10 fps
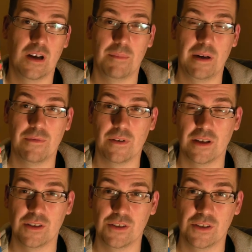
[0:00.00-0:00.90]
I paid for
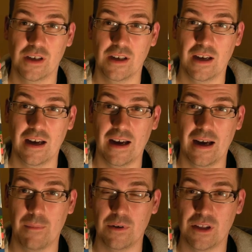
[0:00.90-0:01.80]
this,
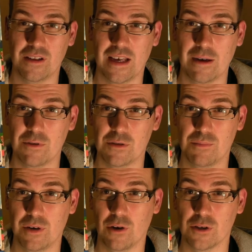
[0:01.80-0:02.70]
which at the time was
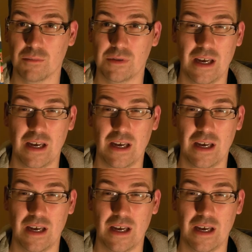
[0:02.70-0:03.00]
pretty awesome.